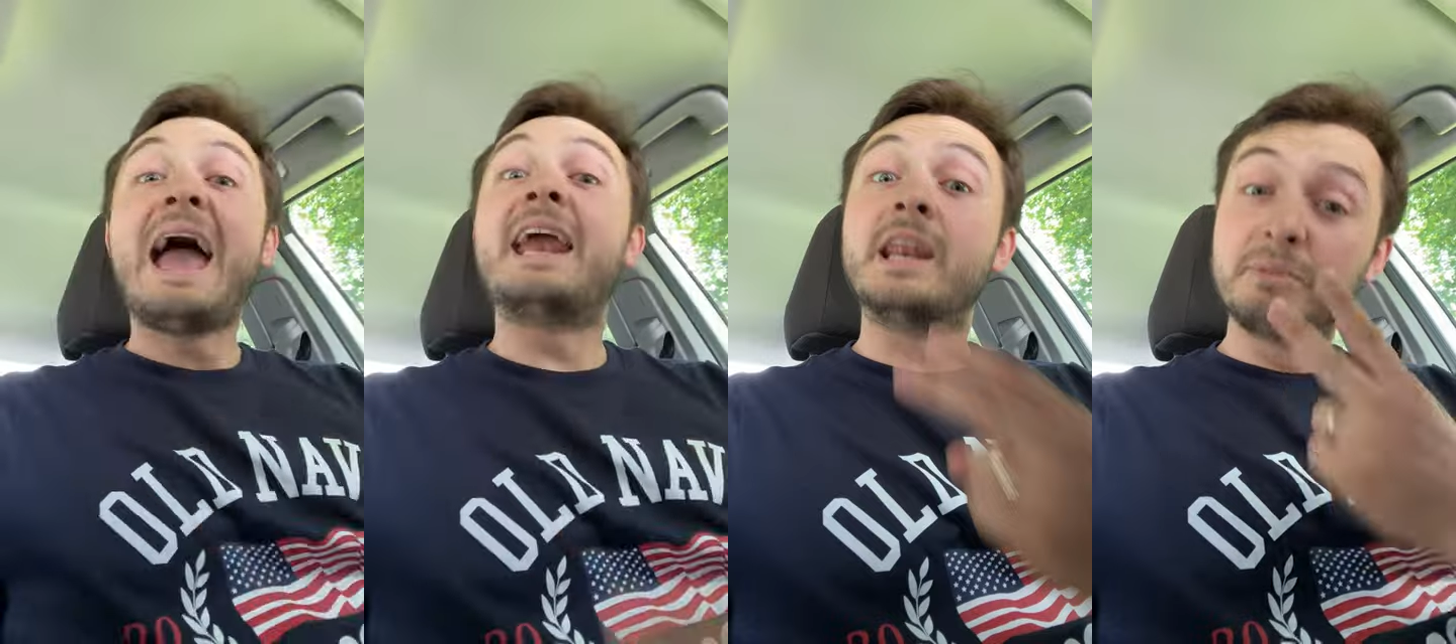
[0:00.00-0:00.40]

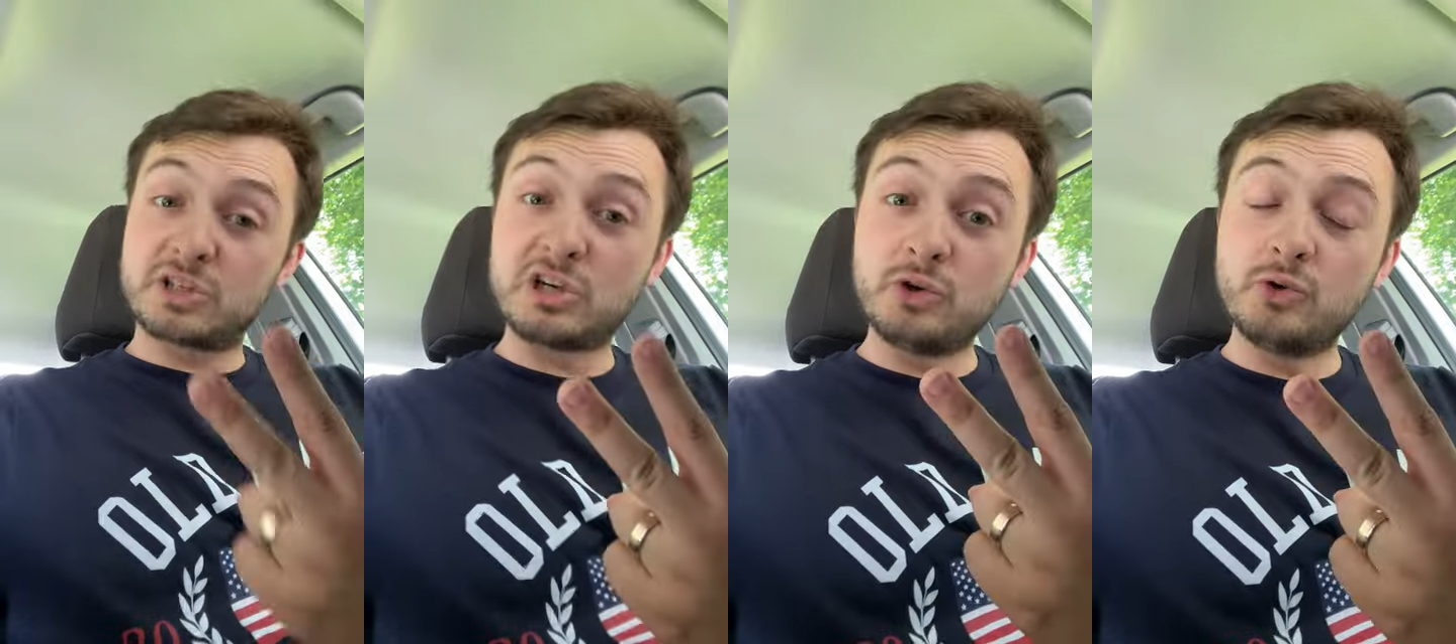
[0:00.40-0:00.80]
And number
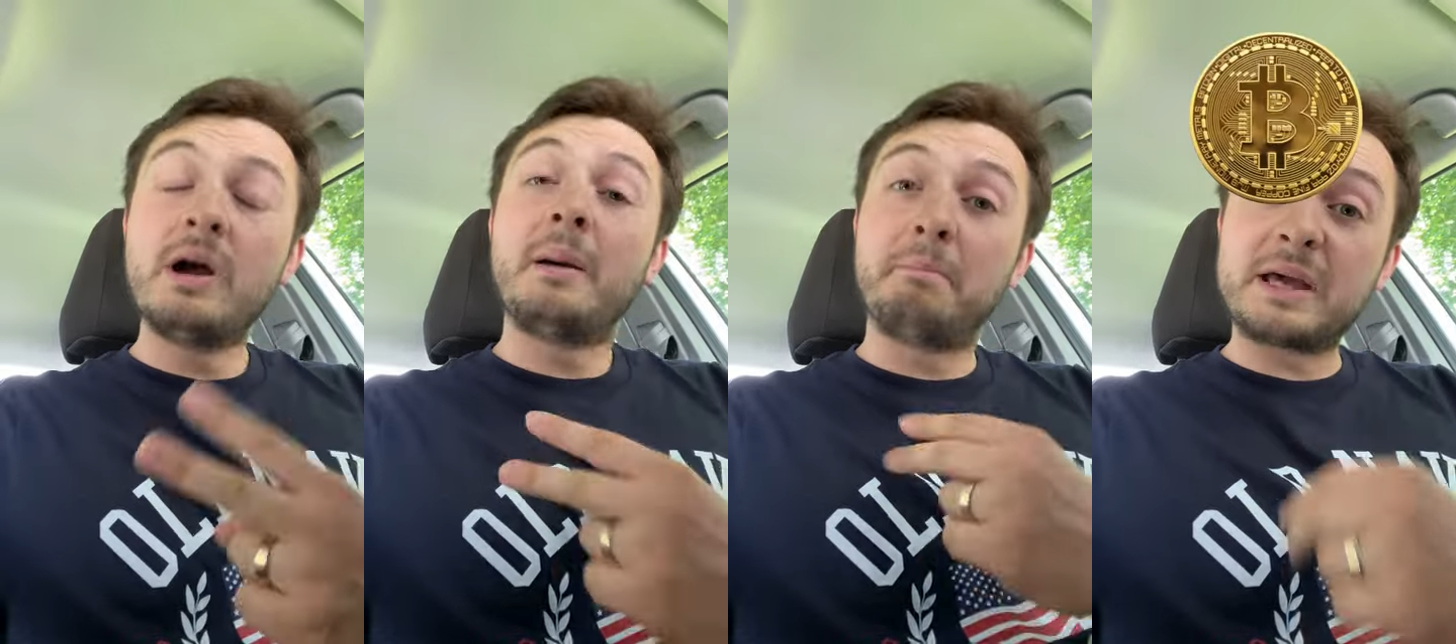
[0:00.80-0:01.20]
two,
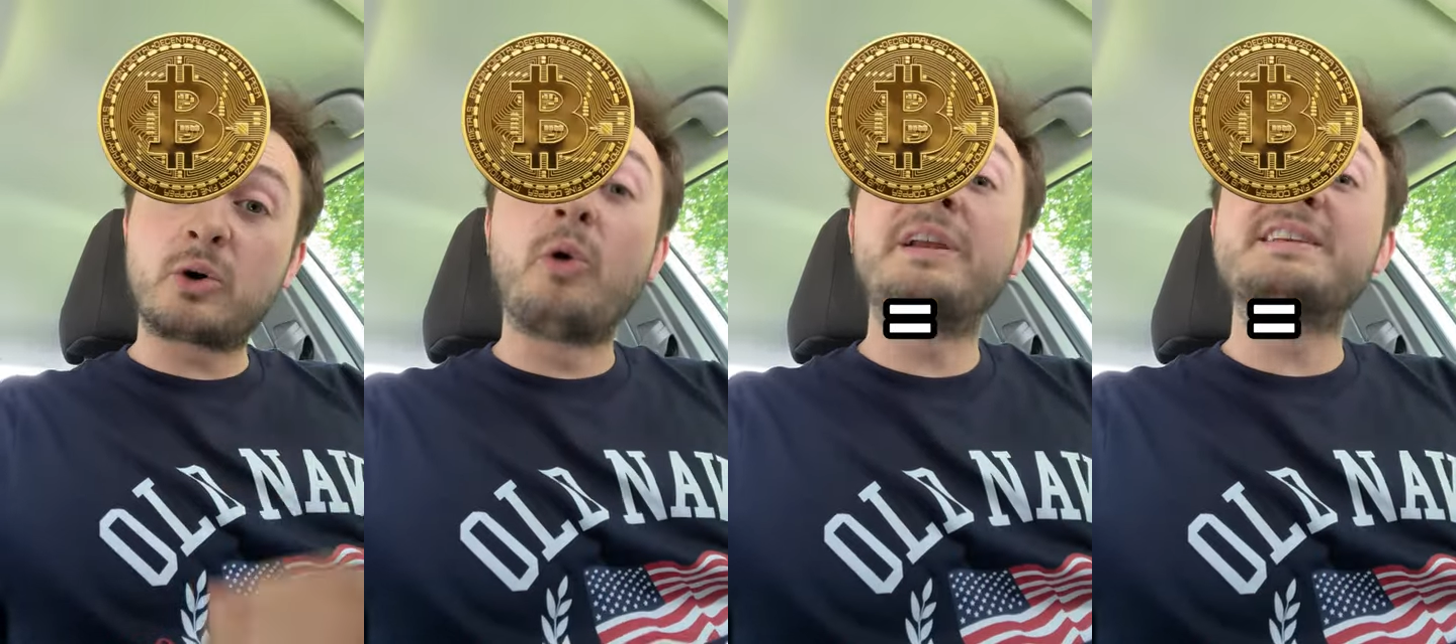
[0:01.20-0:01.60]

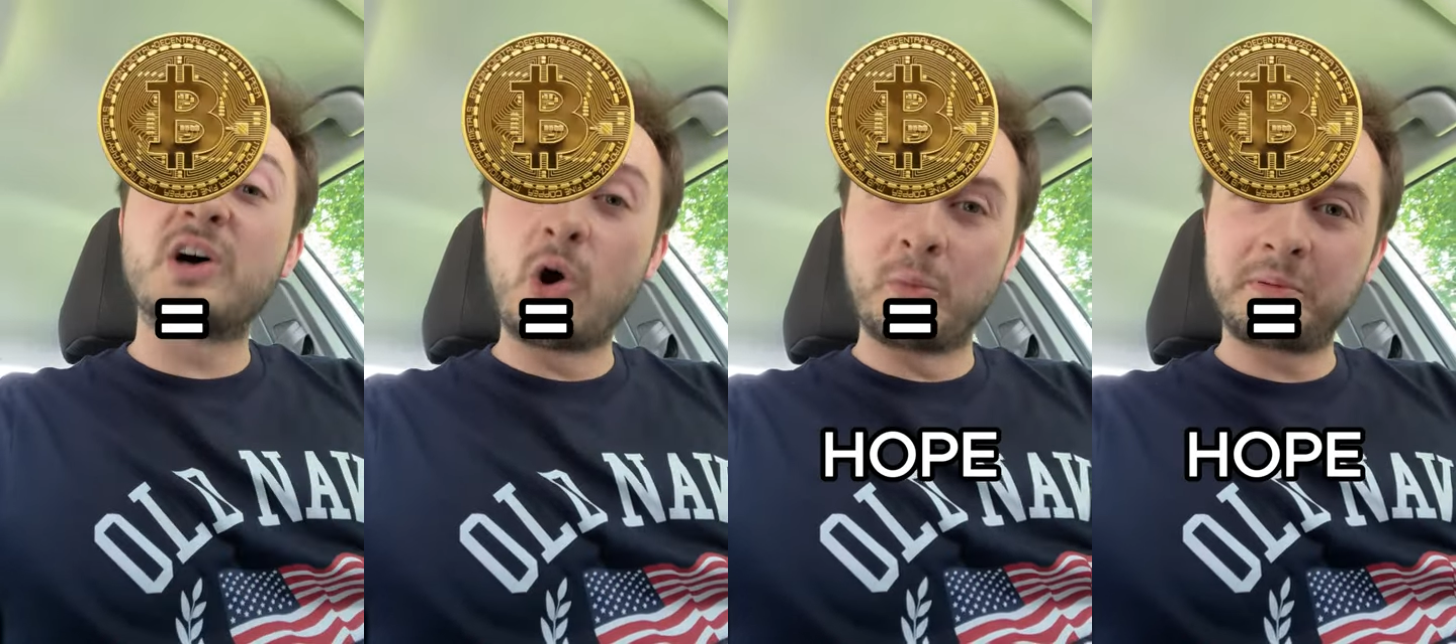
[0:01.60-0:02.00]
Bitcoin is
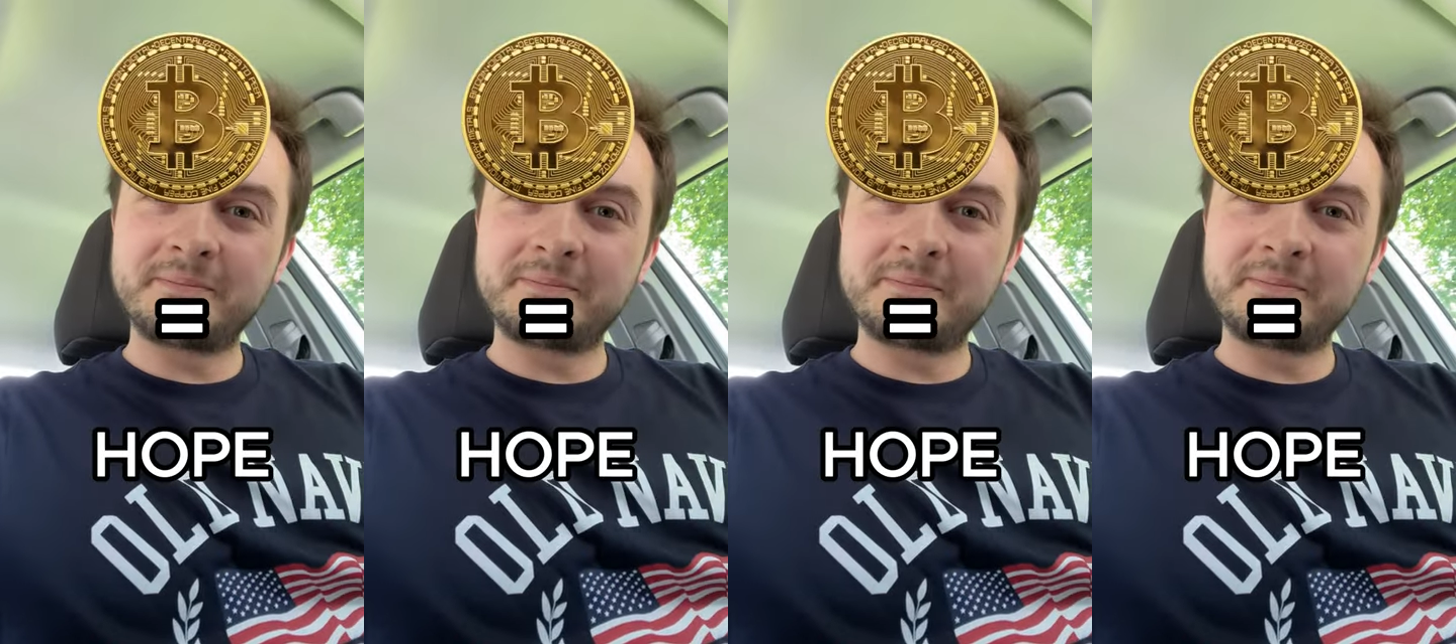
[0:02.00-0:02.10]
hope.